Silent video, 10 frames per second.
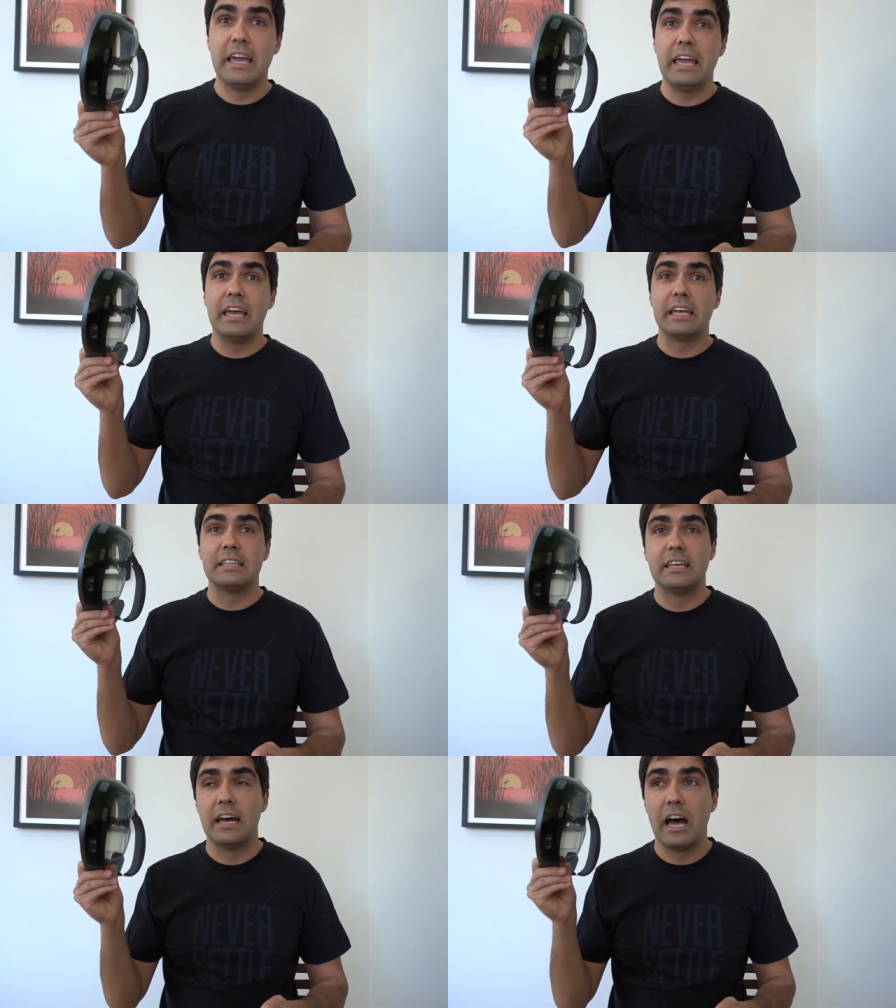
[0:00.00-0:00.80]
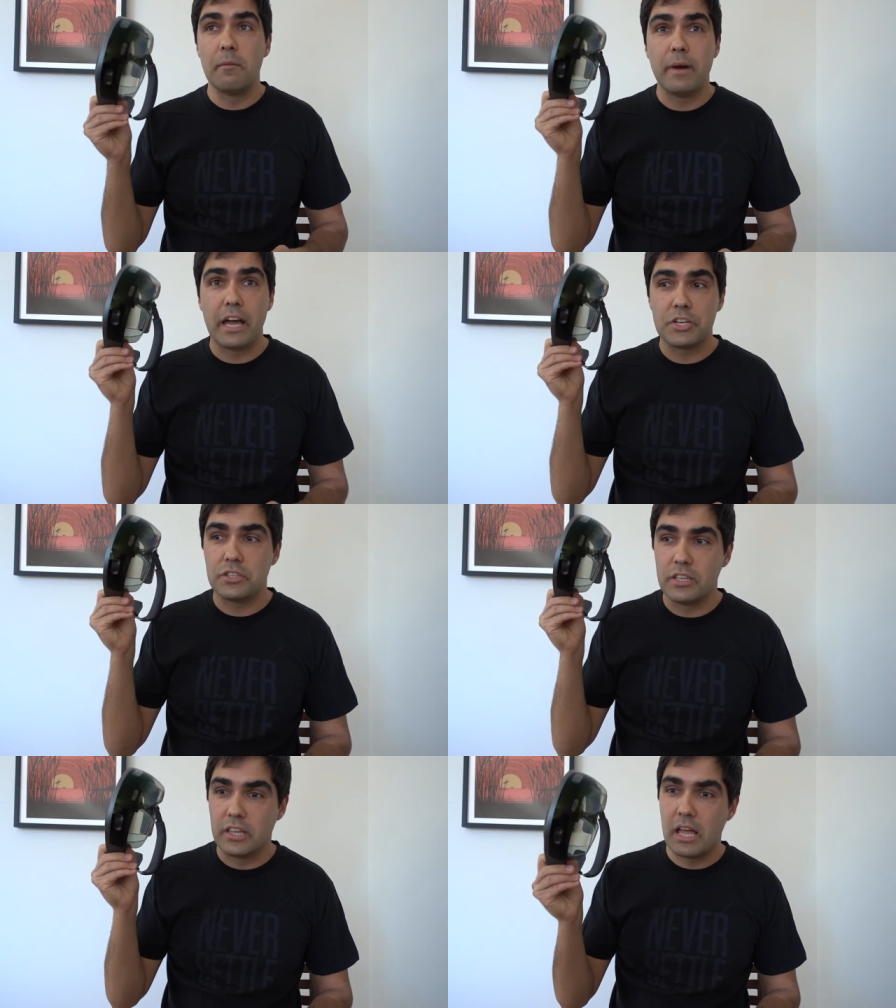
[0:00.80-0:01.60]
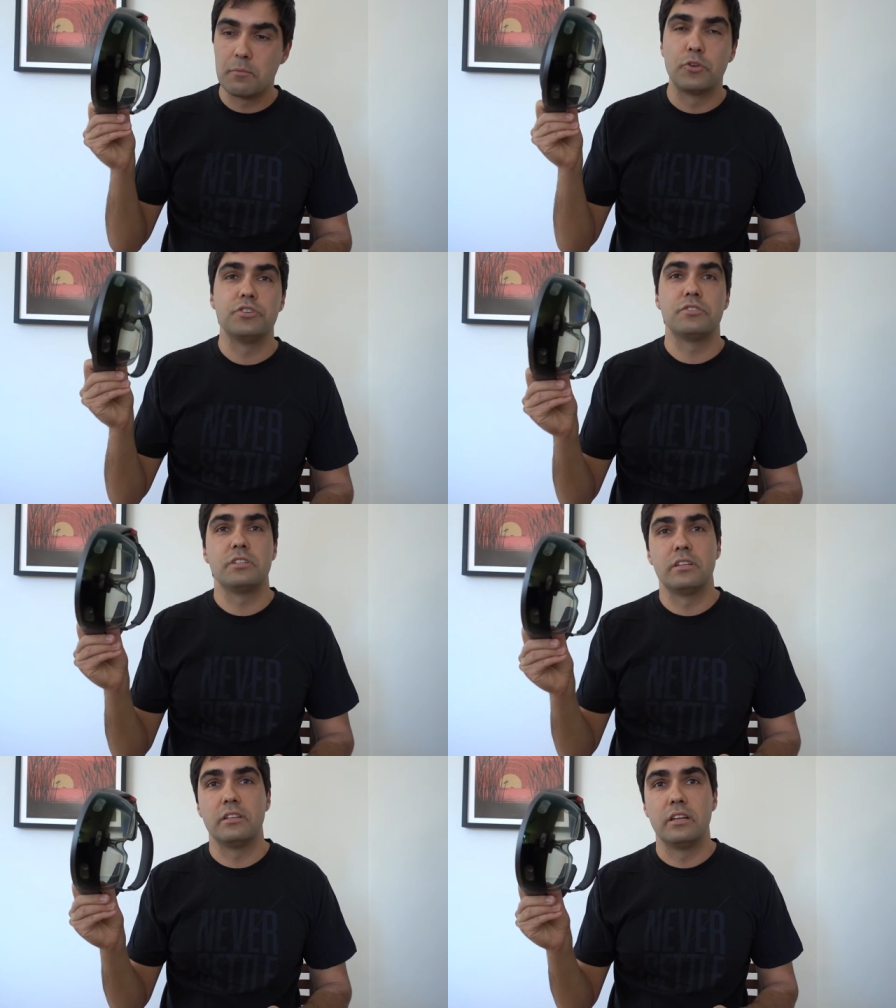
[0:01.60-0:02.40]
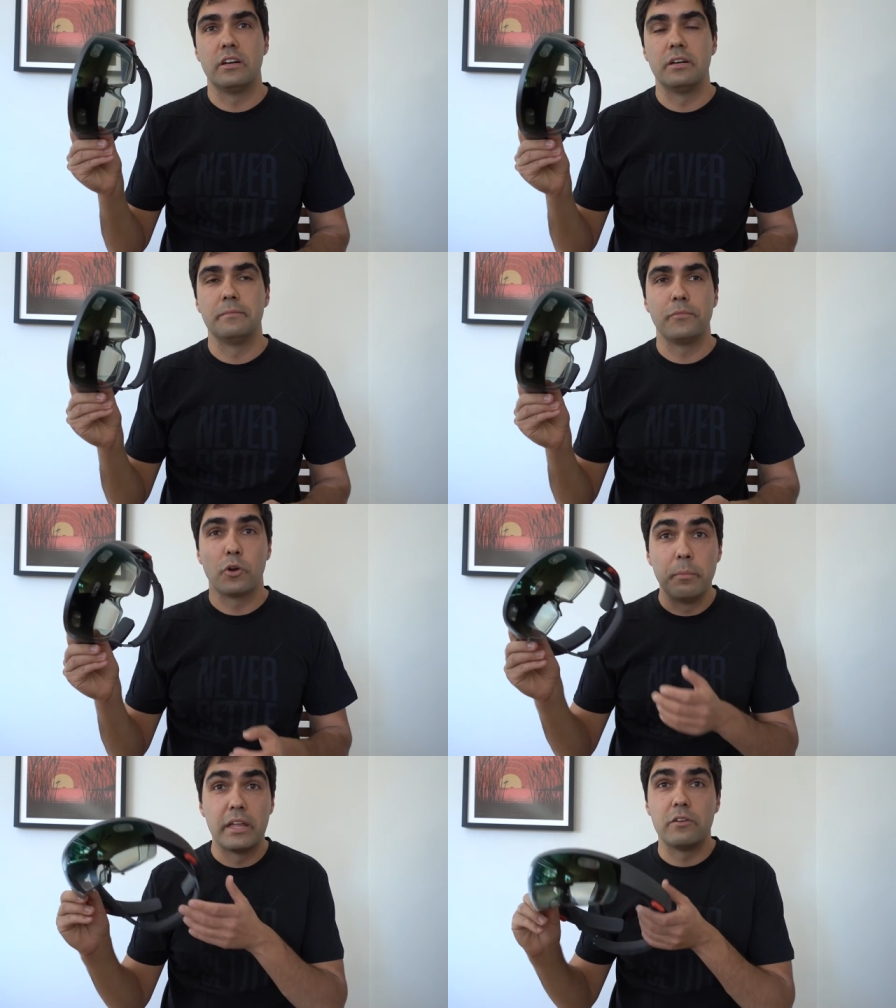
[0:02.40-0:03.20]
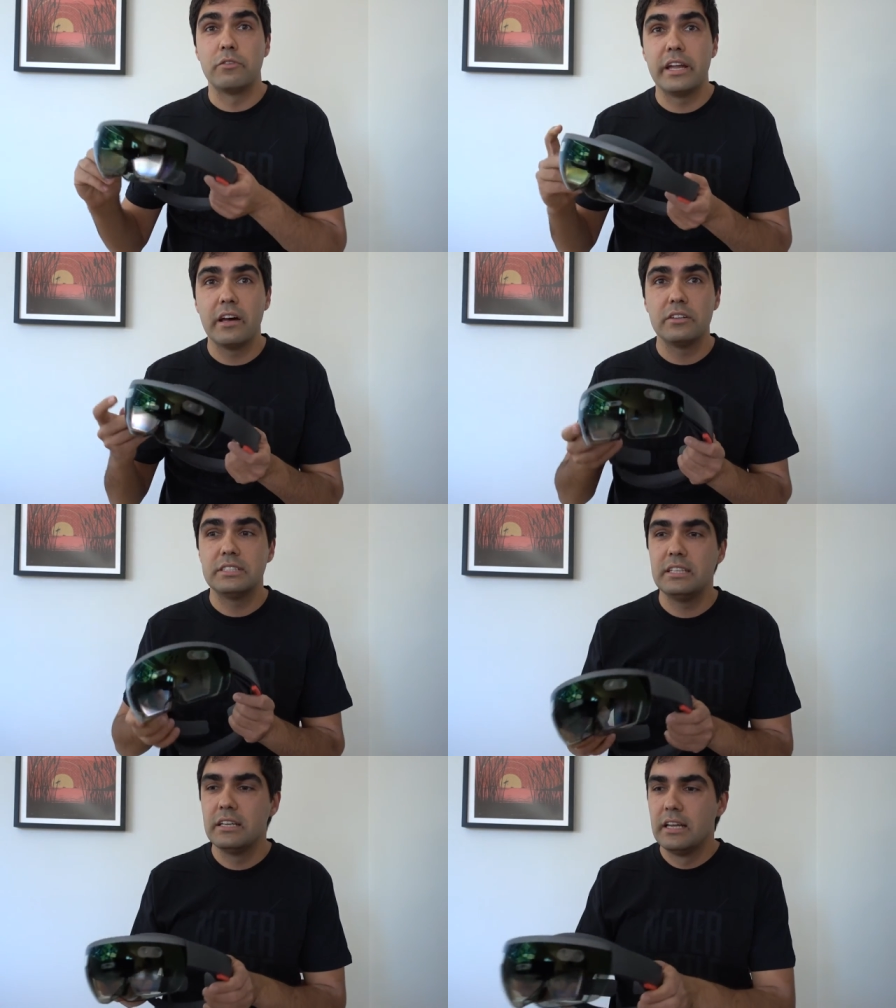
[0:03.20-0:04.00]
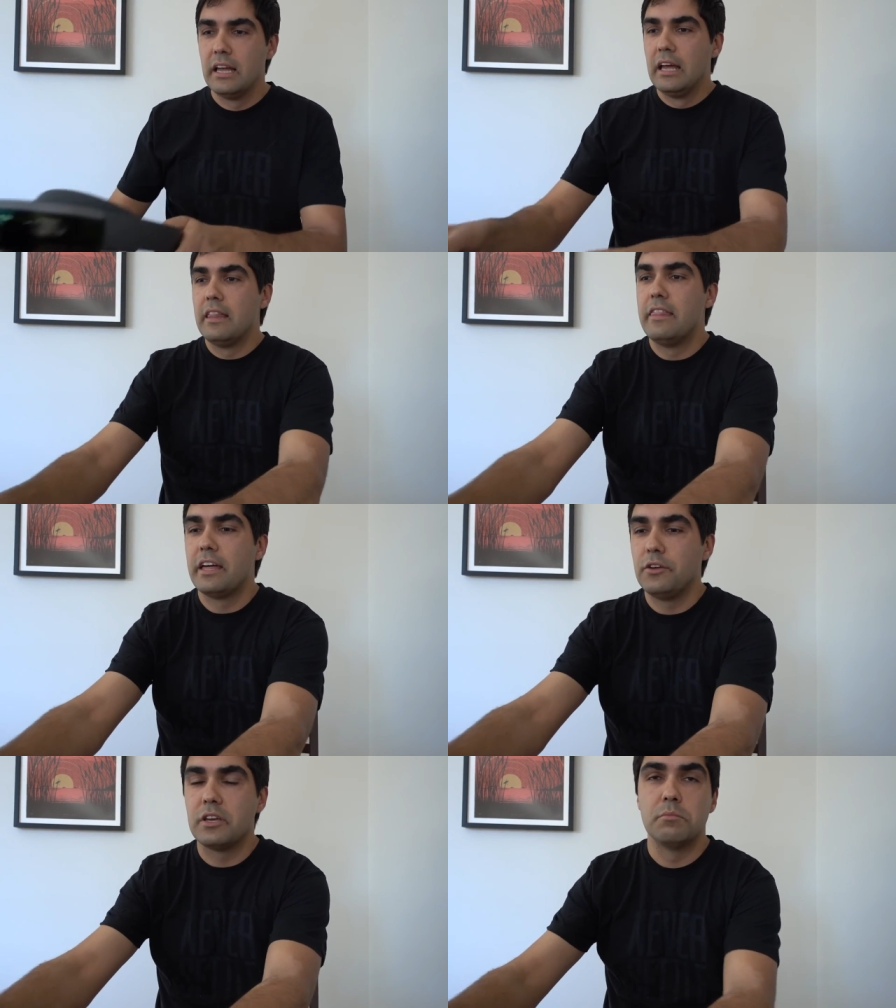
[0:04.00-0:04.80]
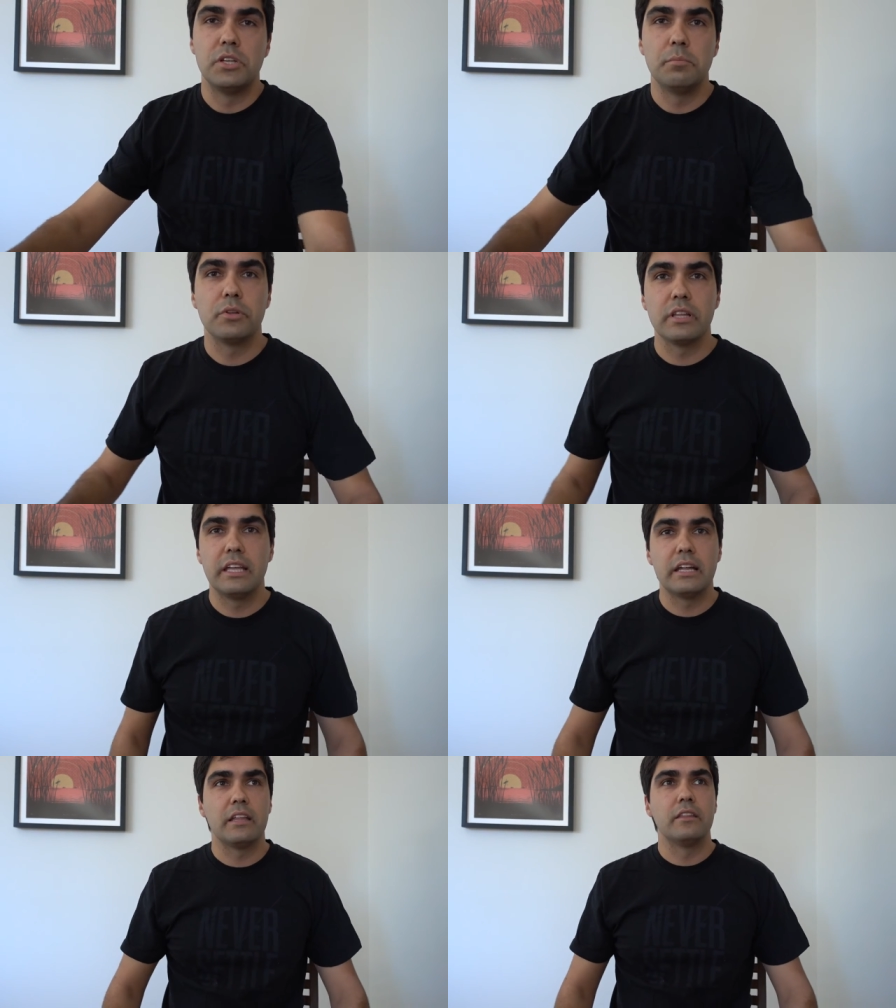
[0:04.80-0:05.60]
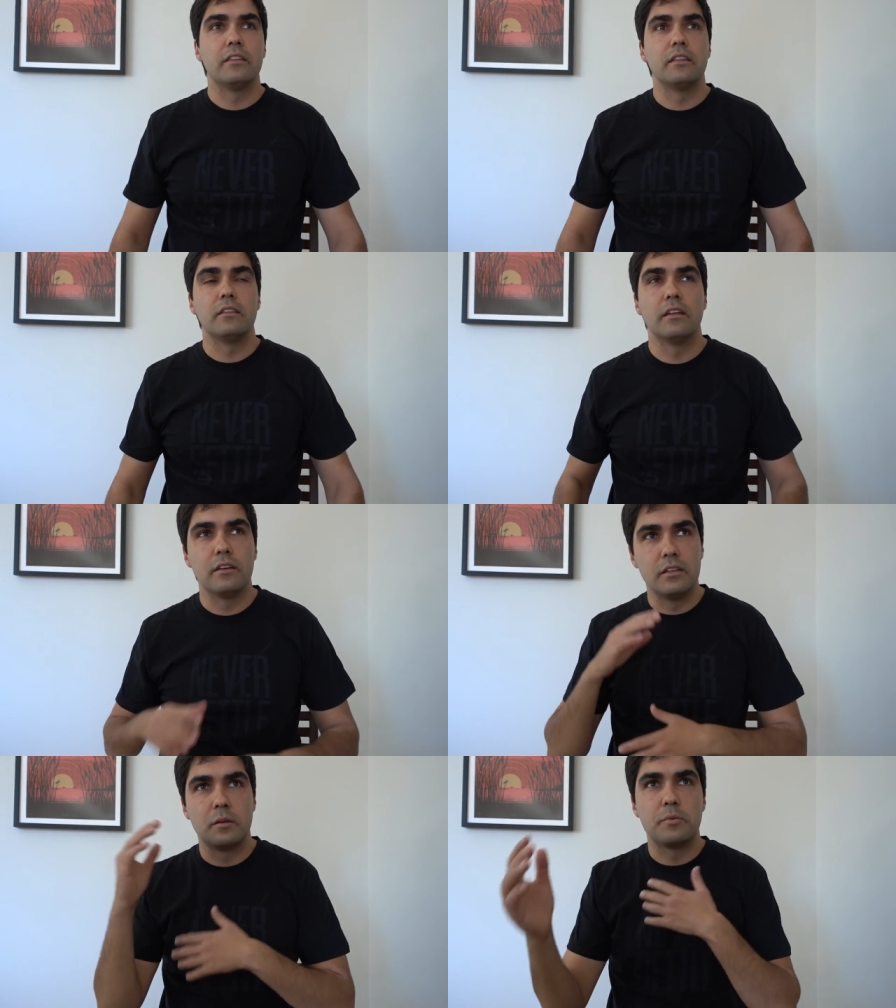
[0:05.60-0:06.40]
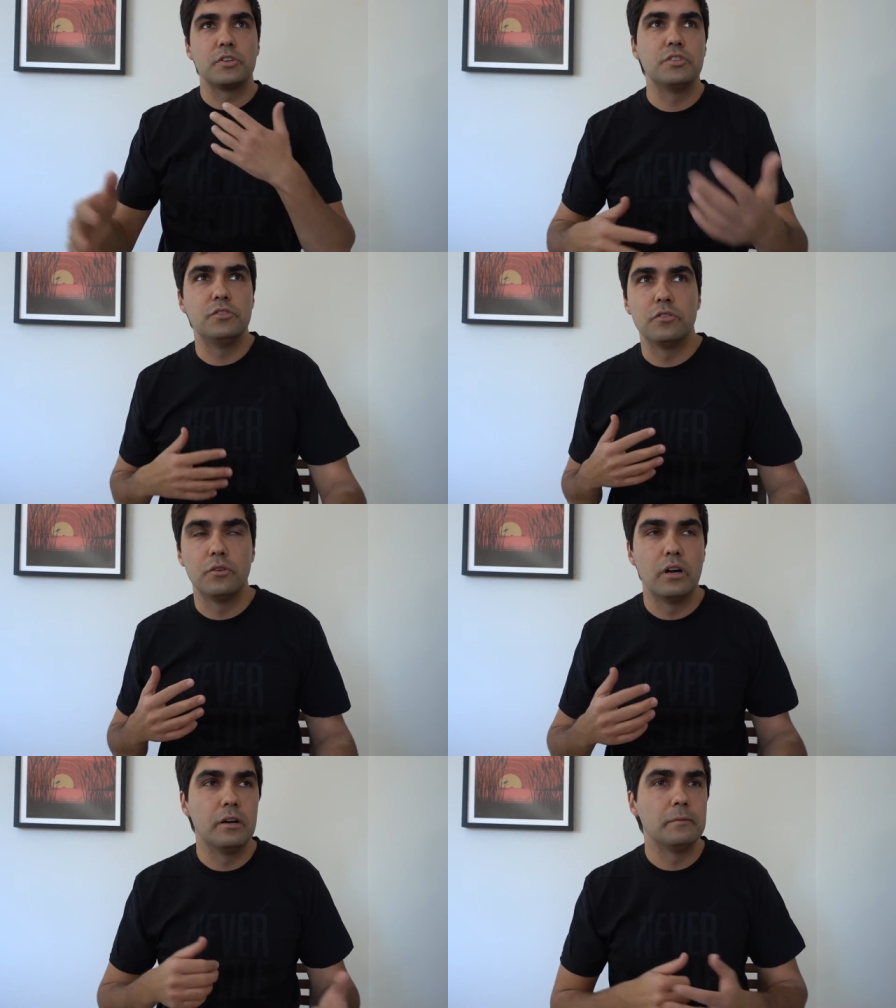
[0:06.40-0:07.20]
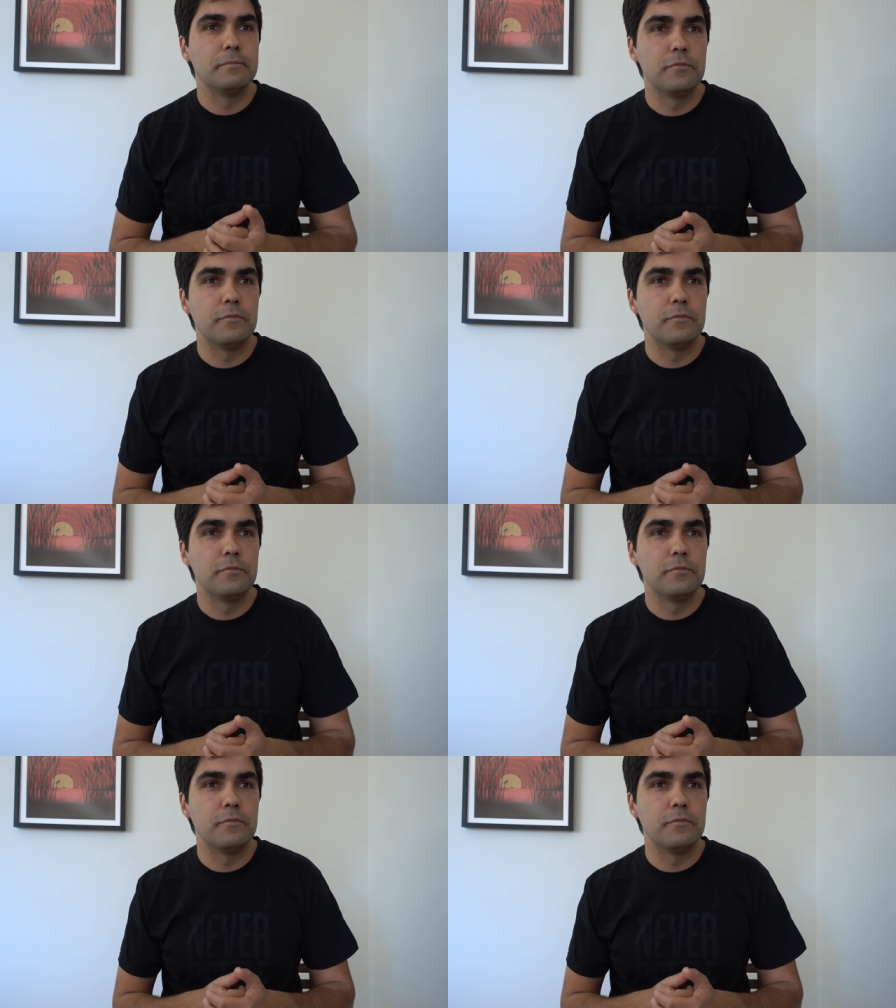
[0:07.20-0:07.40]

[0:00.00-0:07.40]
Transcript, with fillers: And I'm actually a lot more interested in uh, augmented reality that you can manipulate than, uh, in comparison to um,